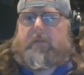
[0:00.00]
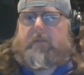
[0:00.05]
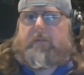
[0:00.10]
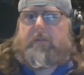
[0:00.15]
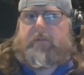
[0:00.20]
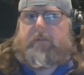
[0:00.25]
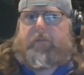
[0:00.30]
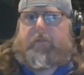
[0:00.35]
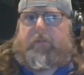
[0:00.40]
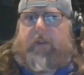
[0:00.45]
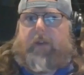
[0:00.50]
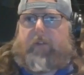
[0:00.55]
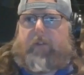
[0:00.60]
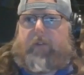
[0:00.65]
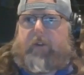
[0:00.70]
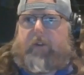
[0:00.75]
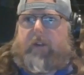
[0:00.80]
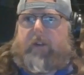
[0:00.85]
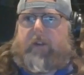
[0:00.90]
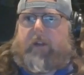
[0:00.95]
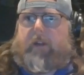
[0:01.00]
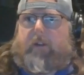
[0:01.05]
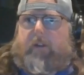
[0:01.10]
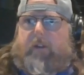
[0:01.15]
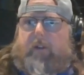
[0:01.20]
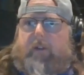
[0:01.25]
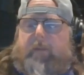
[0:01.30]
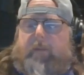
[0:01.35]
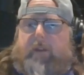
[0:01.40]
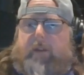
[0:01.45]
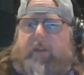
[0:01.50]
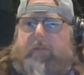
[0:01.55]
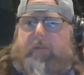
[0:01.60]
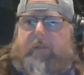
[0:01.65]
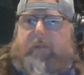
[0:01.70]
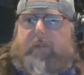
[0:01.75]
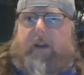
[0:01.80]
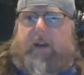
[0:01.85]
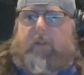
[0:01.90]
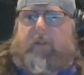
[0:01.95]
favored and going to be a
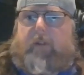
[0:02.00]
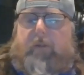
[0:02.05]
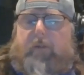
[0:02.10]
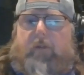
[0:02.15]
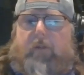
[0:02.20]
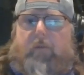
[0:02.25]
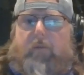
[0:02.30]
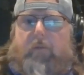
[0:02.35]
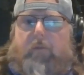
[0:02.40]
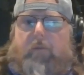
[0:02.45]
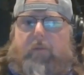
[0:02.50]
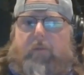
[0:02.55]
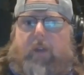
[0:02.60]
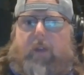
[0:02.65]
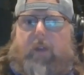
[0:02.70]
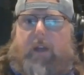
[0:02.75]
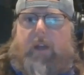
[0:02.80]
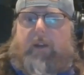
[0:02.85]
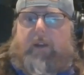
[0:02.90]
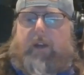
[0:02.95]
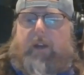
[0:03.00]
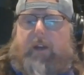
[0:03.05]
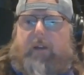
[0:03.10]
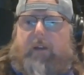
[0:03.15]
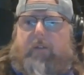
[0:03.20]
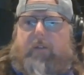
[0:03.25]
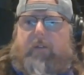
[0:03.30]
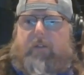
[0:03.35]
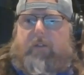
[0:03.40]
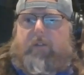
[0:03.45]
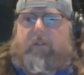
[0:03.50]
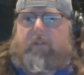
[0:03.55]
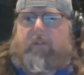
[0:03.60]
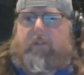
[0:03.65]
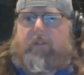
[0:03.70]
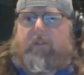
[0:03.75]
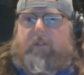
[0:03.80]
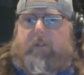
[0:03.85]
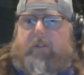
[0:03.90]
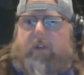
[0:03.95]
viable candidate
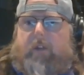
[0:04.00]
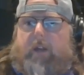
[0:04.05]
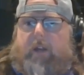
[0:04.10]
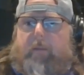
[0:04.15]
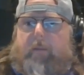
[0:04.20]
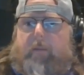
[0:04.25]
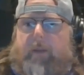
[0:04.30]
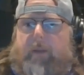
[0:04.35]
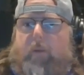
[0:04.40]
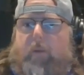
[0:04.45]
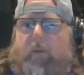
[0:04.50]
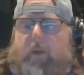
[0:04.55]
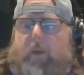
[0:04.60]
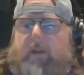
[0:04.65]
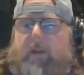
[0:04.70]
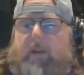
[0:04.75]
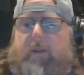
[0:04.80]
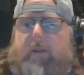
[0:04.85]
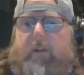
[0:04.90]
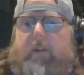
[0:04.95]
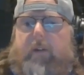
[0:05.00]
to get a big win